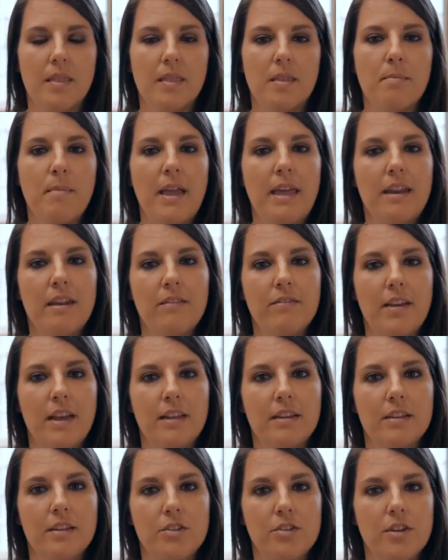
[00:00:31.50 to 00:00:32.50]
The main
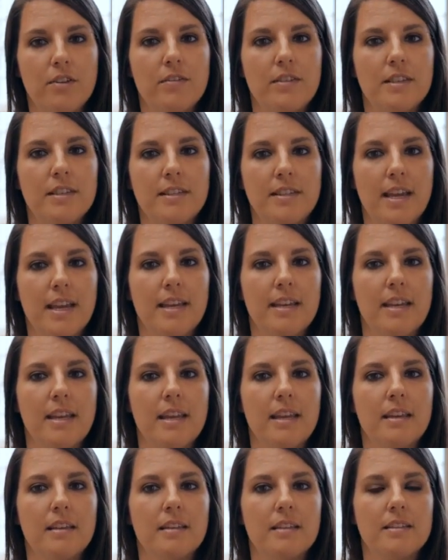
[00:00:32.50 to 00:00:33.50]
advantage of this
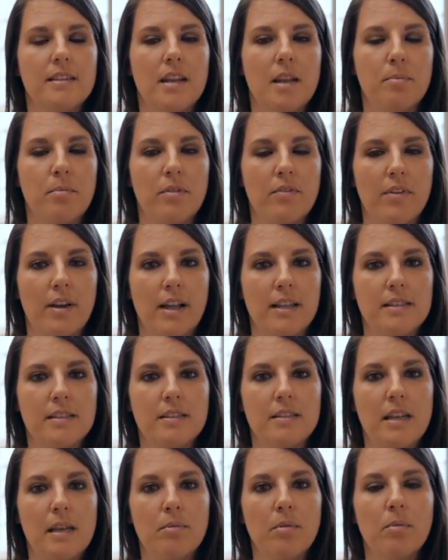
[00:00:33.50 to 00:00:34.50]
technique is that it provides
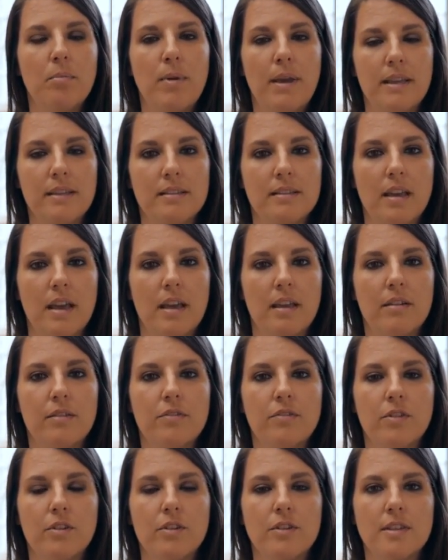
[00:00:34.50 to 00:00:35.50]
a stable baseline
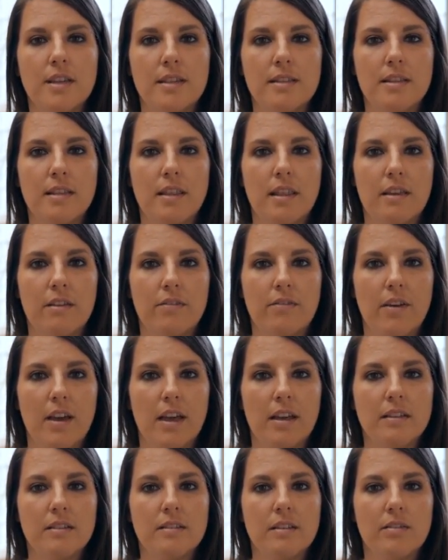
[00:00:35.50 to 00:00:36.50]
for assessing the
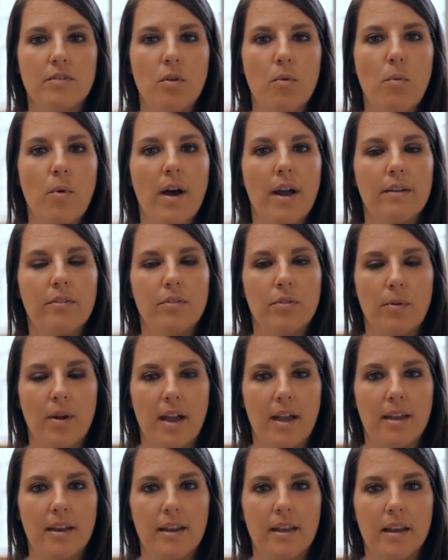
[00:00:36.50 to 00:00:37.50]
effects of a wide
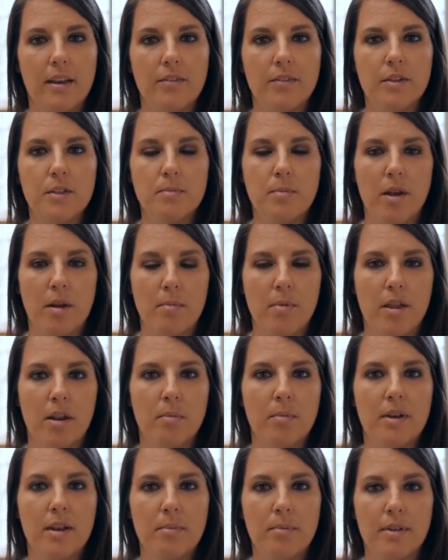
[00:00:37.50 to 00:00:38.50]
variety of
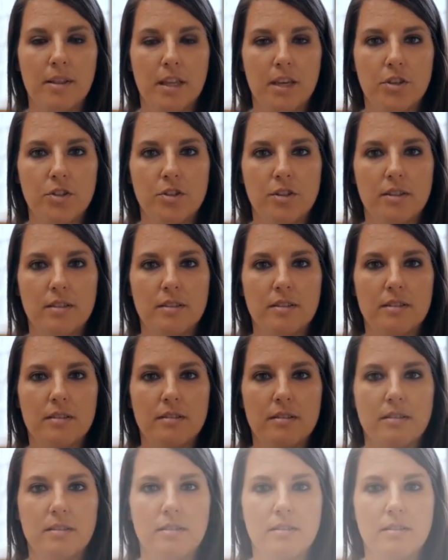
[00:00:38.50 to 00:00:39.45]
experimental manipulations.